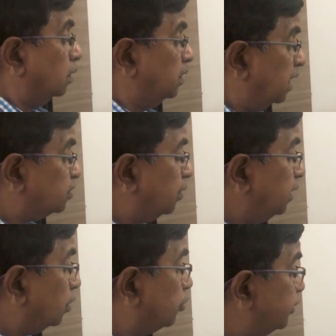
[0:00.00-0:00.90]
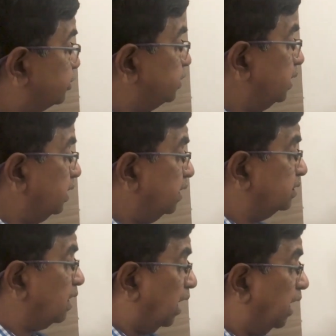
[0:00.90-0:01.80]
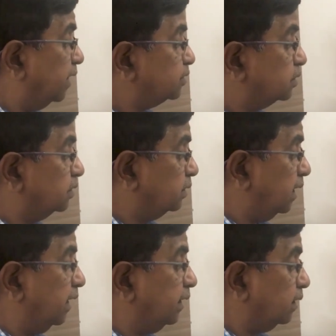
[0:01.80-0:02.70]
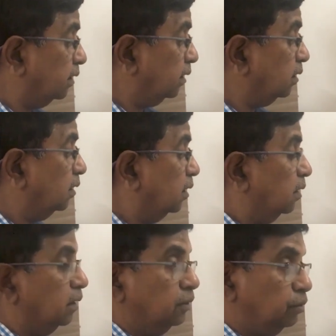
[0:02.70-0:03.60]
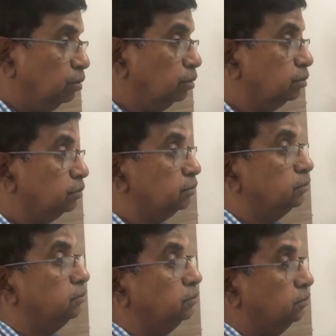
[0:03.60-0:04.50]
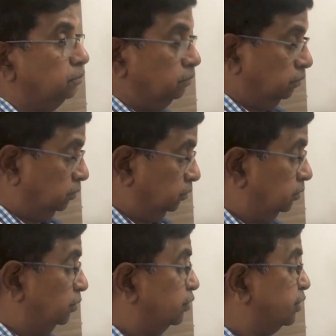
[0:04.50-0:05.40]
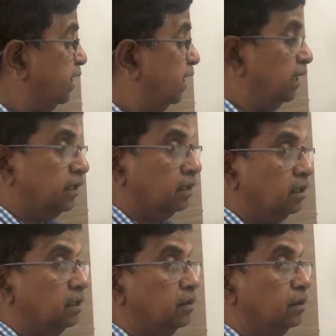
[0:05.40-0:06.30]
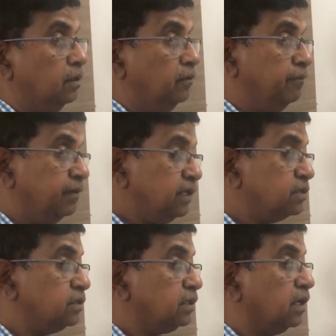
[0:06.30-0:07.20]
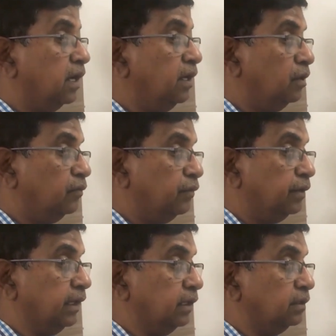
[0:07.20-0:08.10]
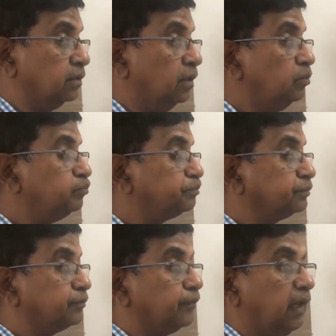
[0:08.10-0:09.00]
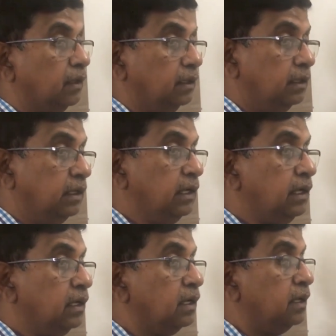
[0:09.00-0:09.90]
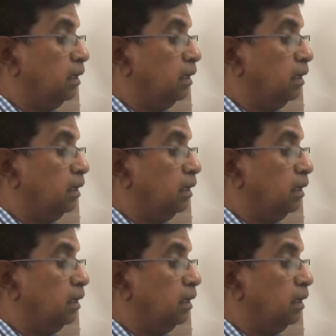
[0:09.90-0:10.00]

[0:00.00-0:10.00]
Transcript: That's why a question is asked that you state in which kind of organism the